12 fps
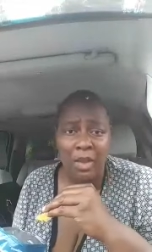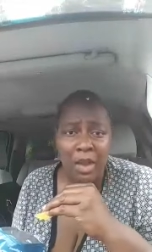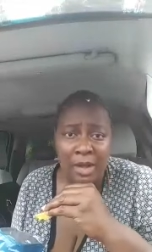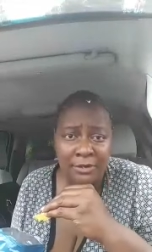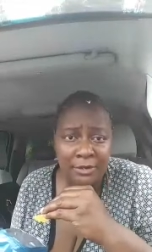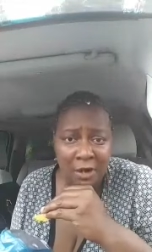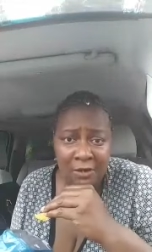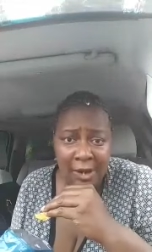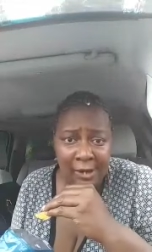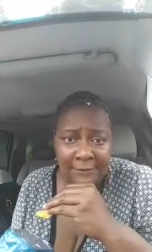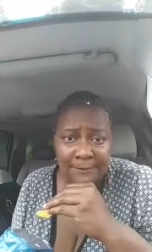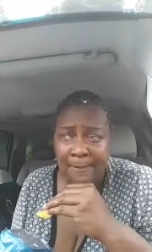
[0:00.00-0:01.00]
it's
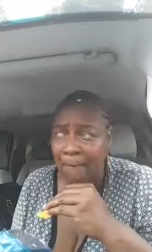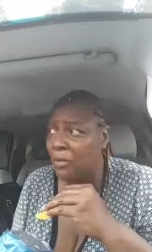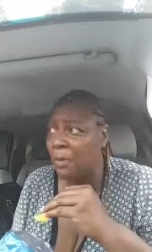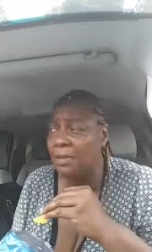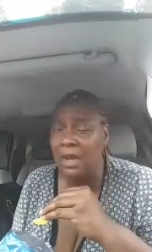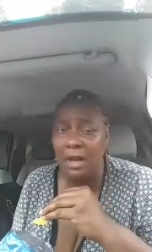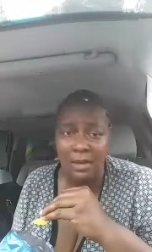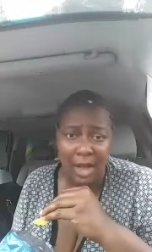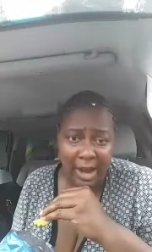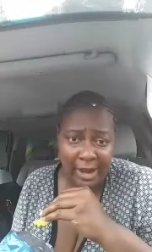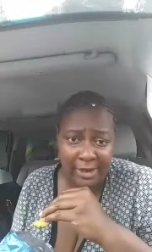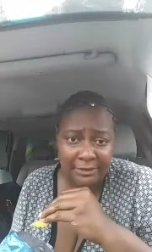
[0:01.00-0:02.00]
okay to be on
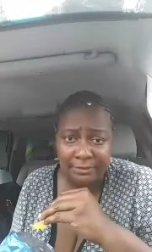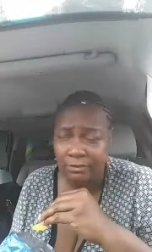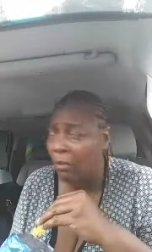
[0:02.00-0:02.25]
live.